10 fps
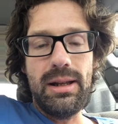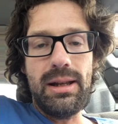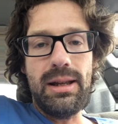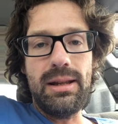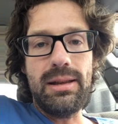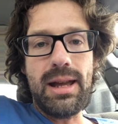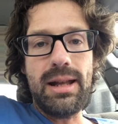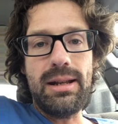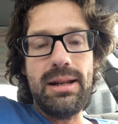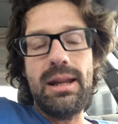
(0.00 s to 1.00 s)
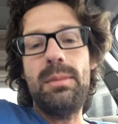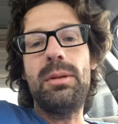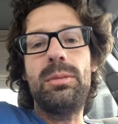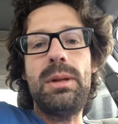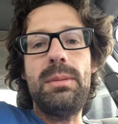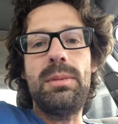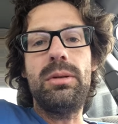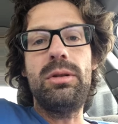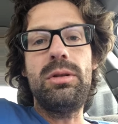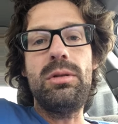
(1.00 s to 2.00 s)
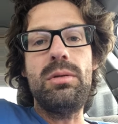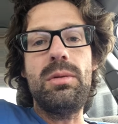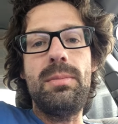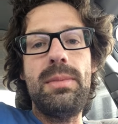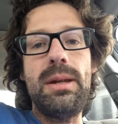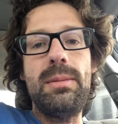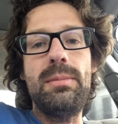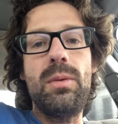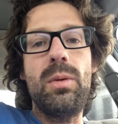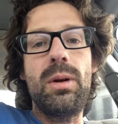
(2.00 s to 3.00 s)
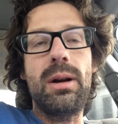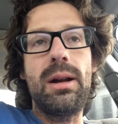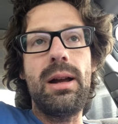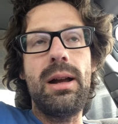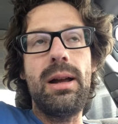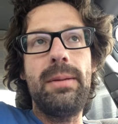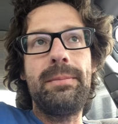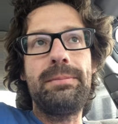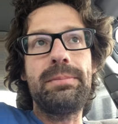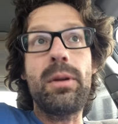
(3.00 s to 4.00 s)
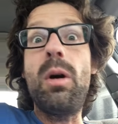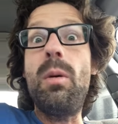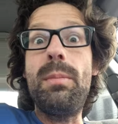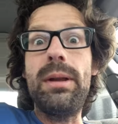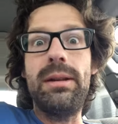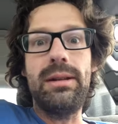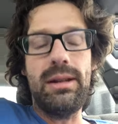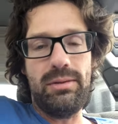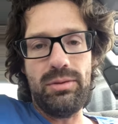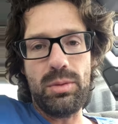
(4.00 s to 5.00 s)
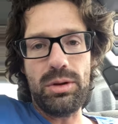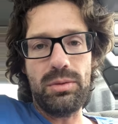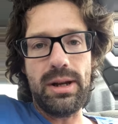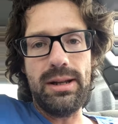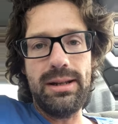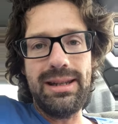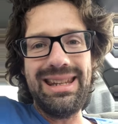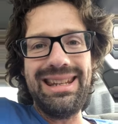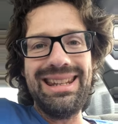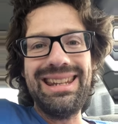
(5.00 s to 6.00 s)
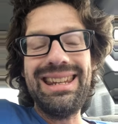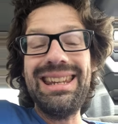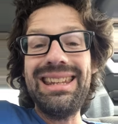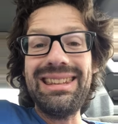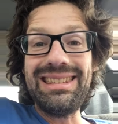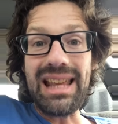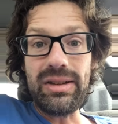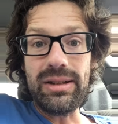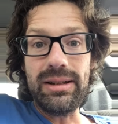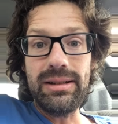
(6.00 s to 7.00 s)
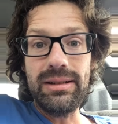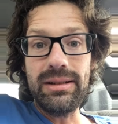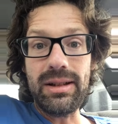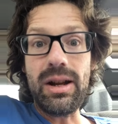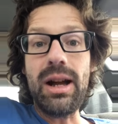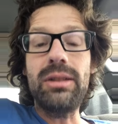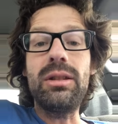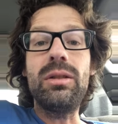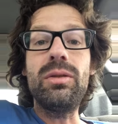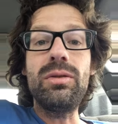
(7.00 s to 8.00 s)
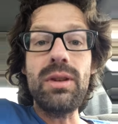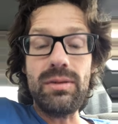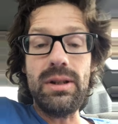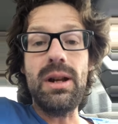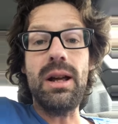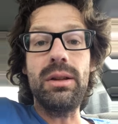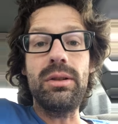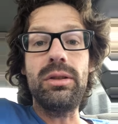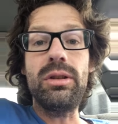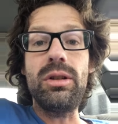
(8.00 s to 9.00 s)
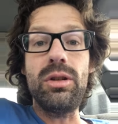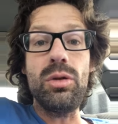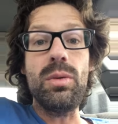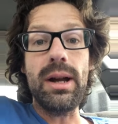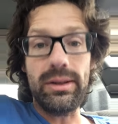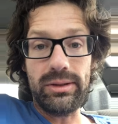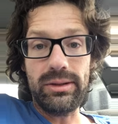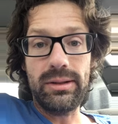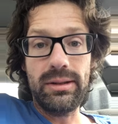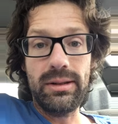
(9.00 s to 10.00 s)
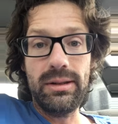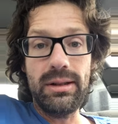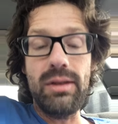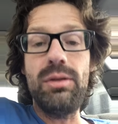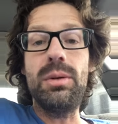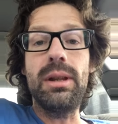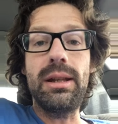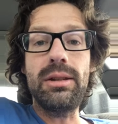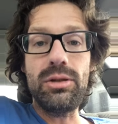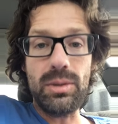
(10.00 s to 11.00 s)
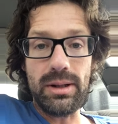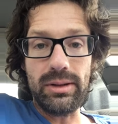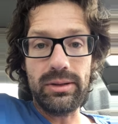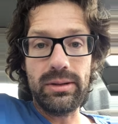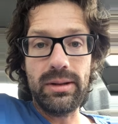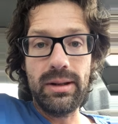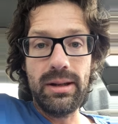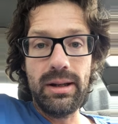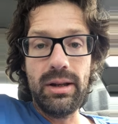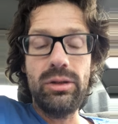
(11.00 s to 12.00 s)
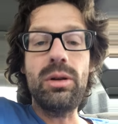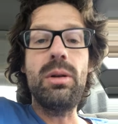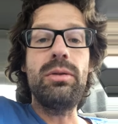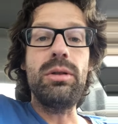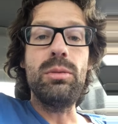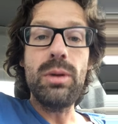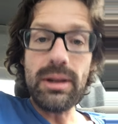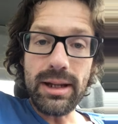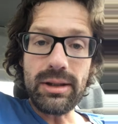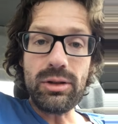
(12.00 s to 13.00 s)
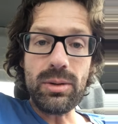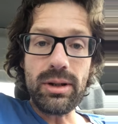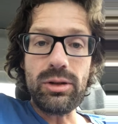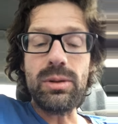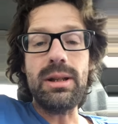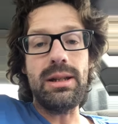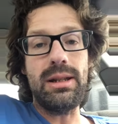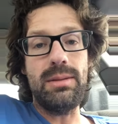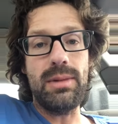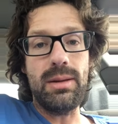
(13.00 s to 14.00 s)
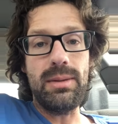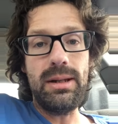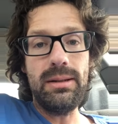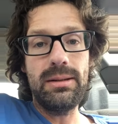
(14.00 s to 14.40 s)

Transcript: And that enables people to be more uh, open and forthright in session. The cost is $50 US if you would like to join us. So if you would like to join us, you can email me